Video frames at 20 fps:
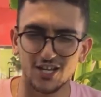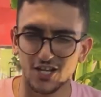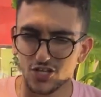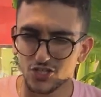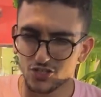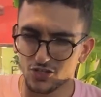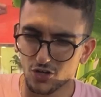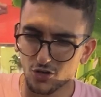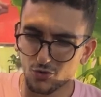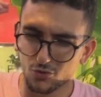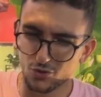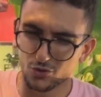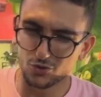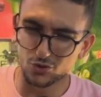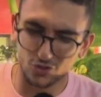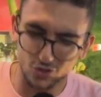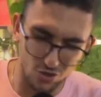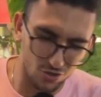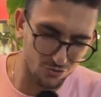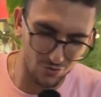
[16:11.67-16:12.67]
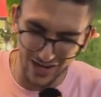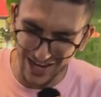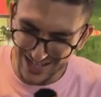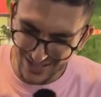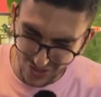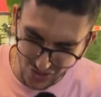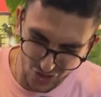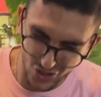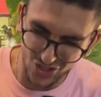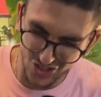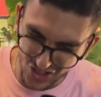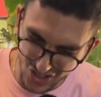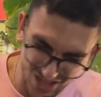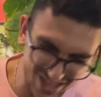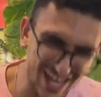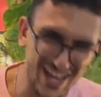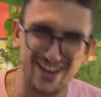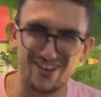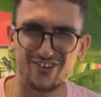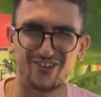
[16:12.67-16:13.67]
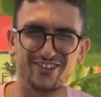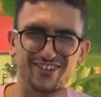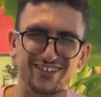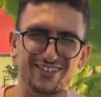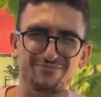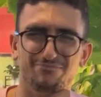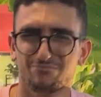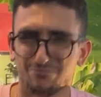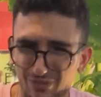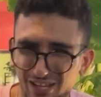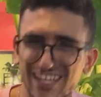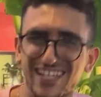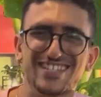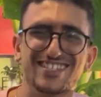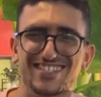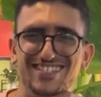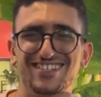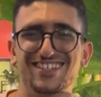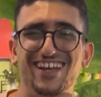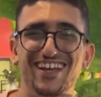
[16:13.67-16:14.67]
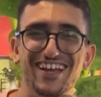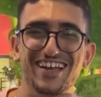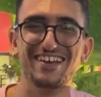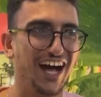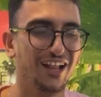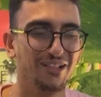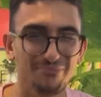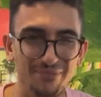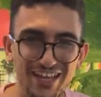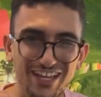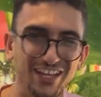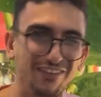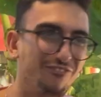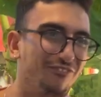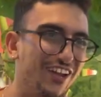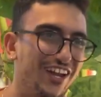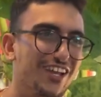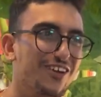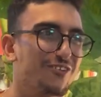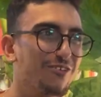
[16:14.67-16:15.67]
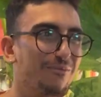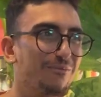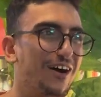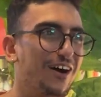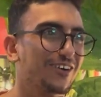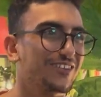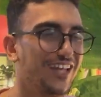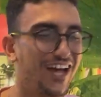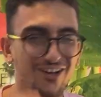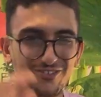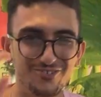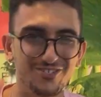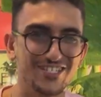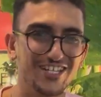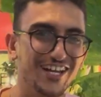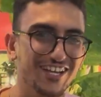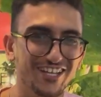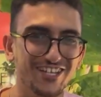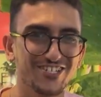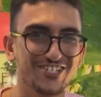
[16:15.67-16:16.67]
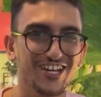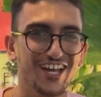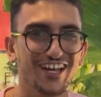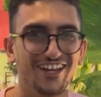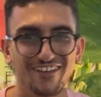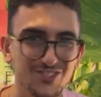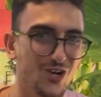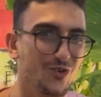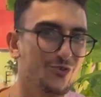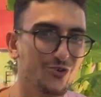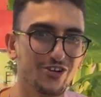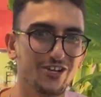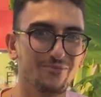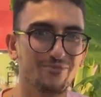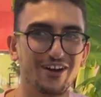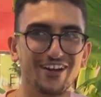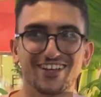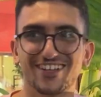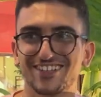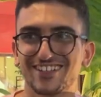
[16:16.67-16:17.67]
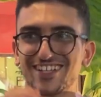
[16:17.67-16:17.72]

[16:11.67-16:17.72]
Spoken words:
So go and search there, please. I'll make a video about how to study in China. Don't worry about it.